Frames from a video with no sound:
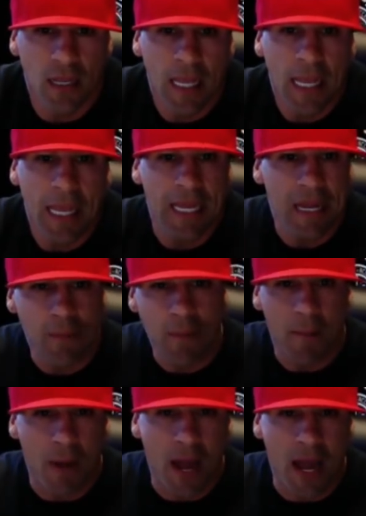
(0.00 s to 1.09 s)
and in my
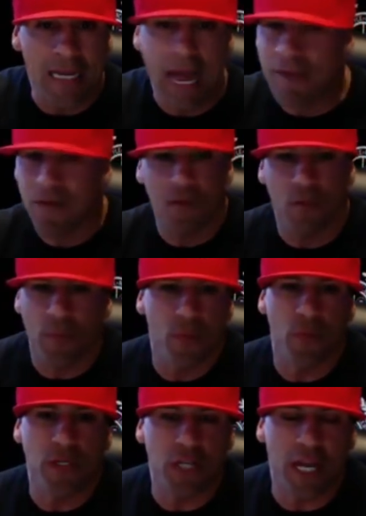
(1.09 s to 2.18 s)
mind i've never been
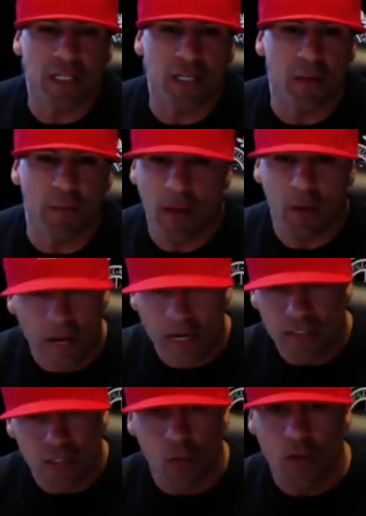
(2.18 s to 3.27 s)
rejected my
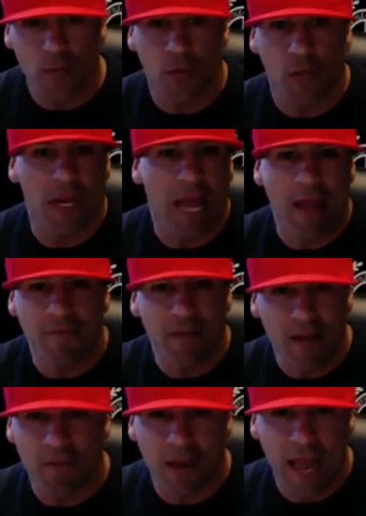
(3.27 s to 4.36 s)
credit's always been great i've
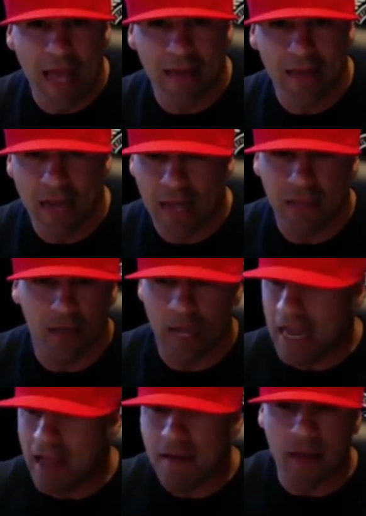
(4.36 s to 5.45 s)
never had not like
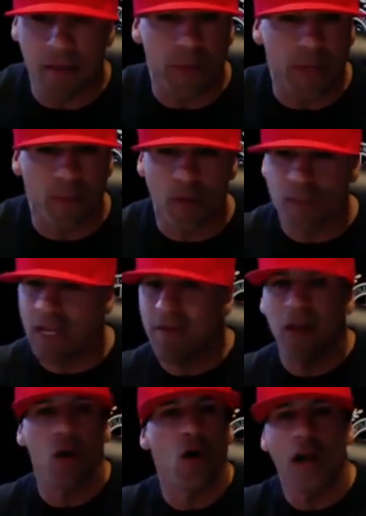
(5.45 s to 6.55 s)
i had beamers i've had
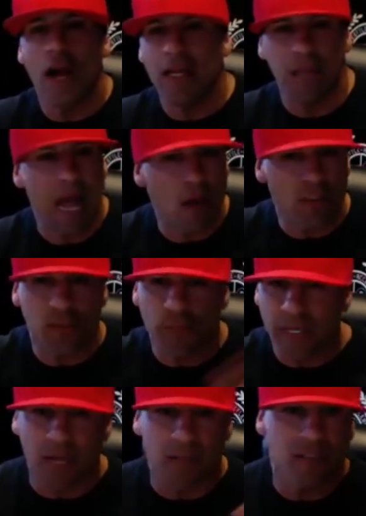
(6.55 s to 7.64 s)
all kinds of houses
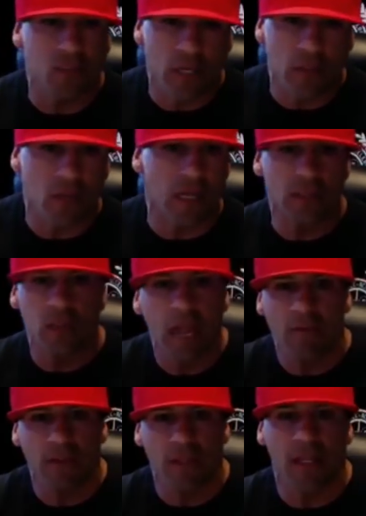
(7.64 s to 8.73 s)
big houses rental houses
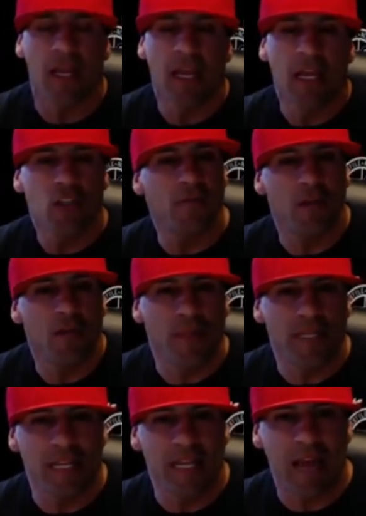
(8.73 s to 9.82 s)
everything so I've never been
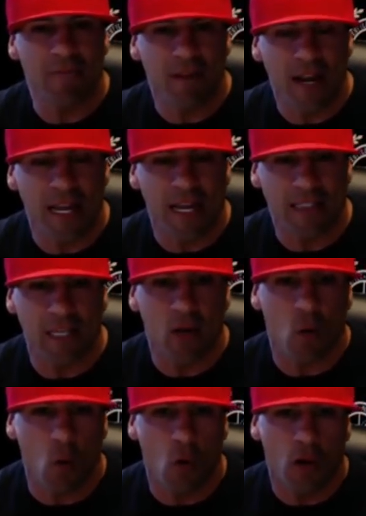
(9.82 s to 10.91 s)
denied financing
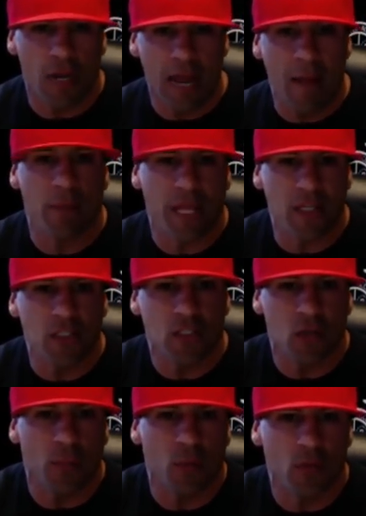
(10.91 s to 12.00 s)
or an application to
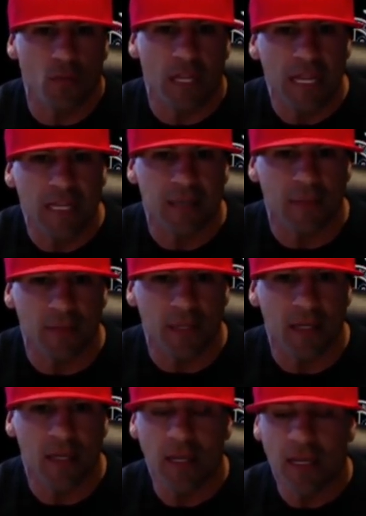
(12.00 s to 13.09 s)
approve to get something.
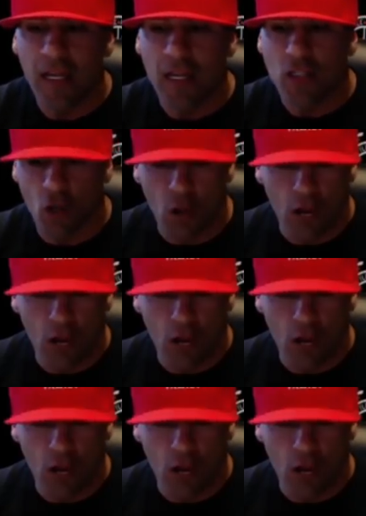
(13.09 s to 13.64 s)
So I was